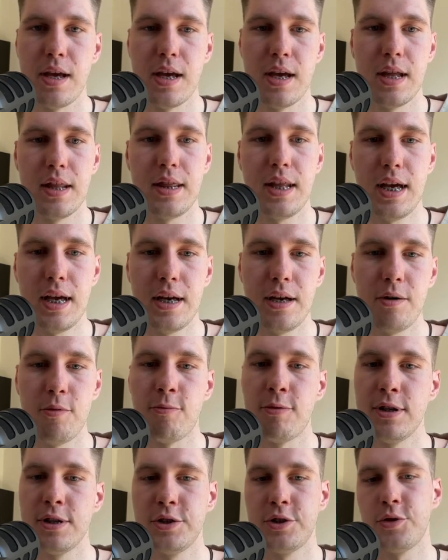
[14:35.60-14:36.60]
Then
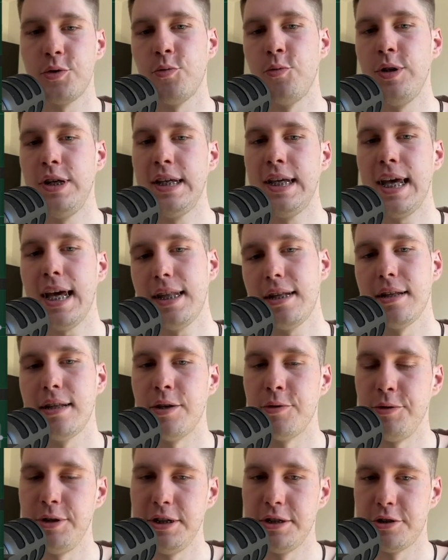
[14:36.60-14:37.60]
once we get the
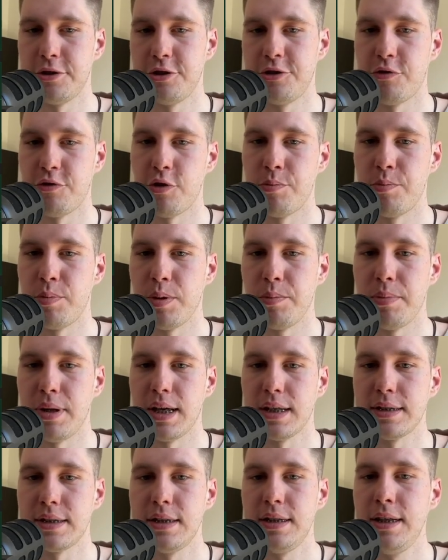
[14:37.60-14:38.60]
research for
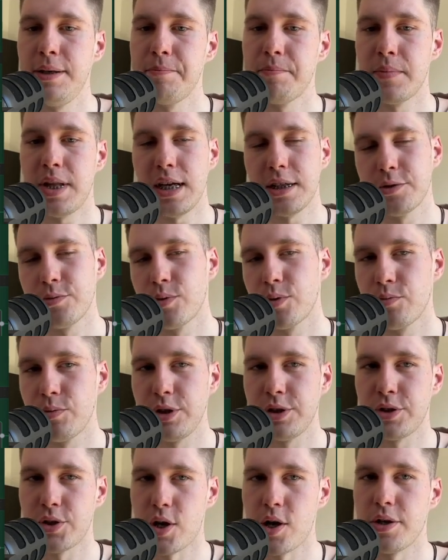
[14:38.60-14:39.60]
Perplexity, that's when we
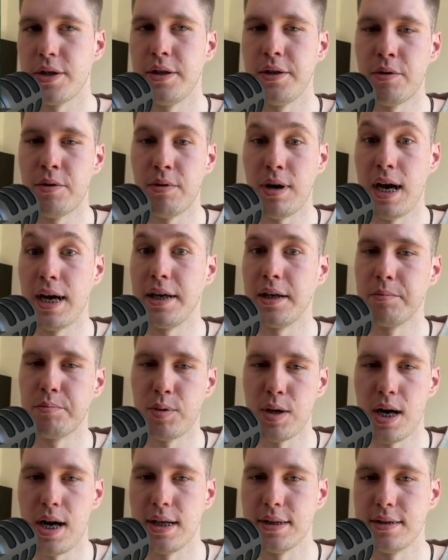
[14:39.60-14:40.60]
start the writing
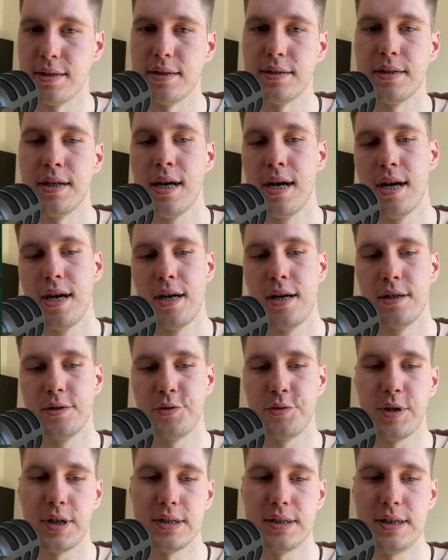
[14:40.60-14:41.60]
process. So
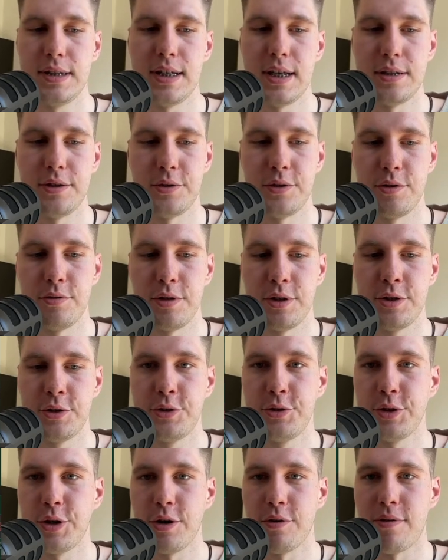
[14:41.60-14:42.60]
you can see that it
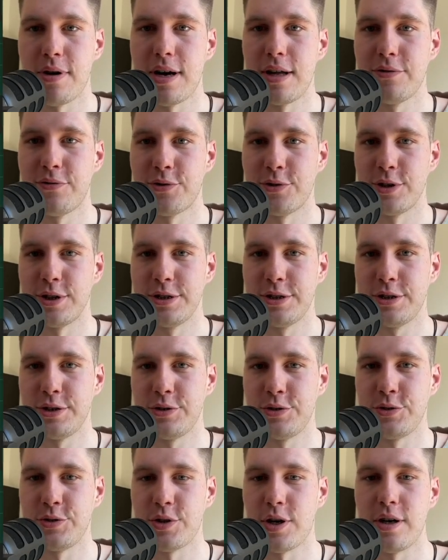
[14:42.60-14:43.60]
took a while for us
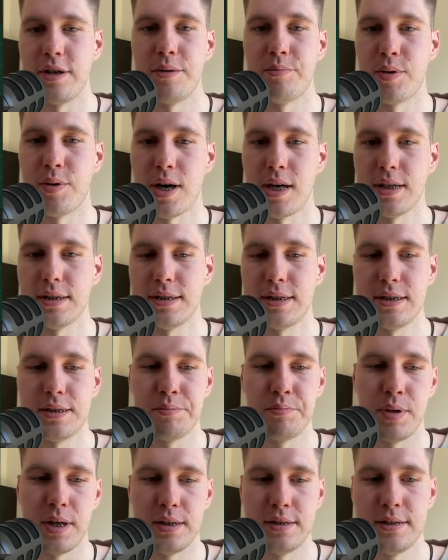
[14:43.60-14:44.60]
to start the process,
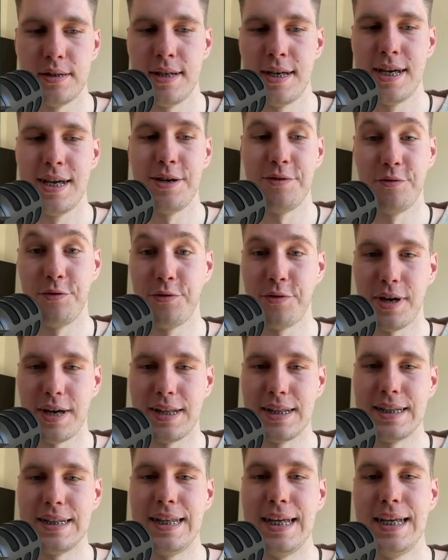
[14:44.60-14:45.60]
but we
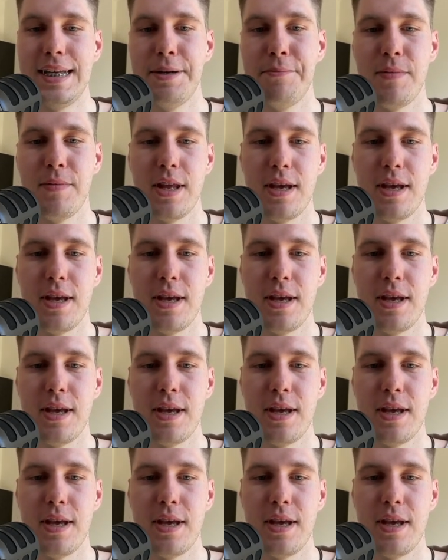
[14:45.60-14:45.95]
finally did.